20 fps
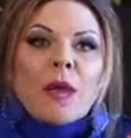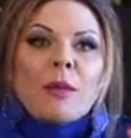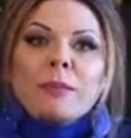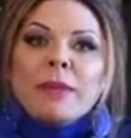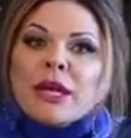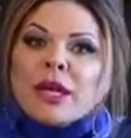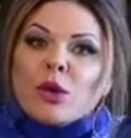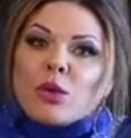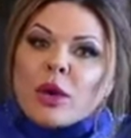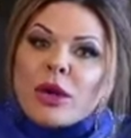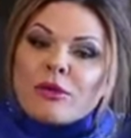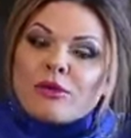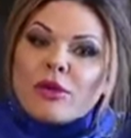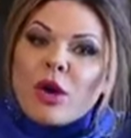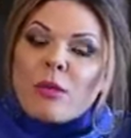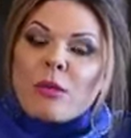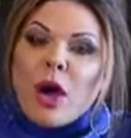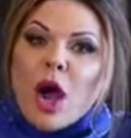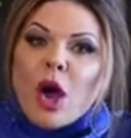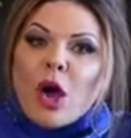Peter worked
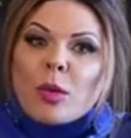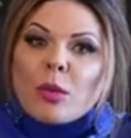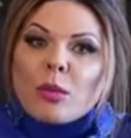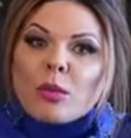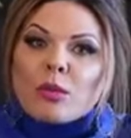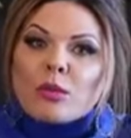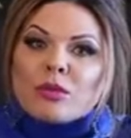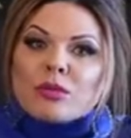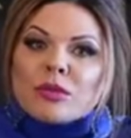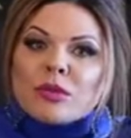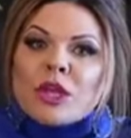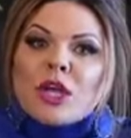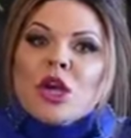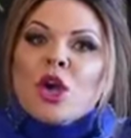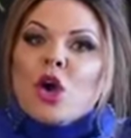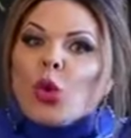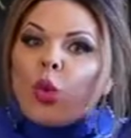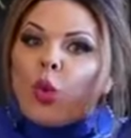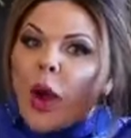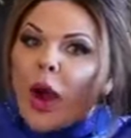from home,
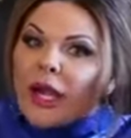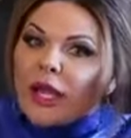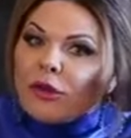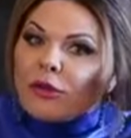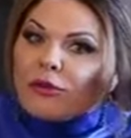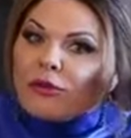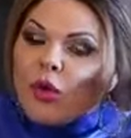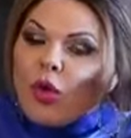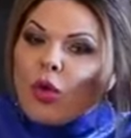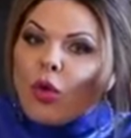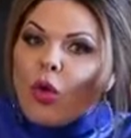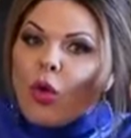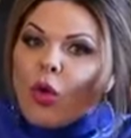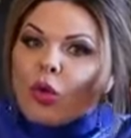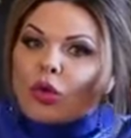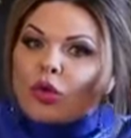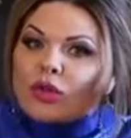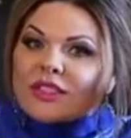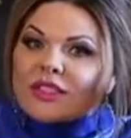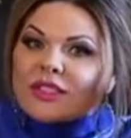waiting for
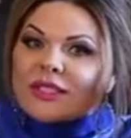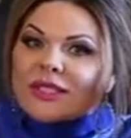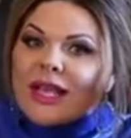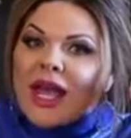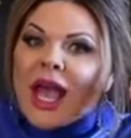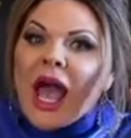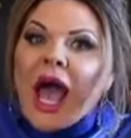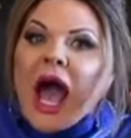calls.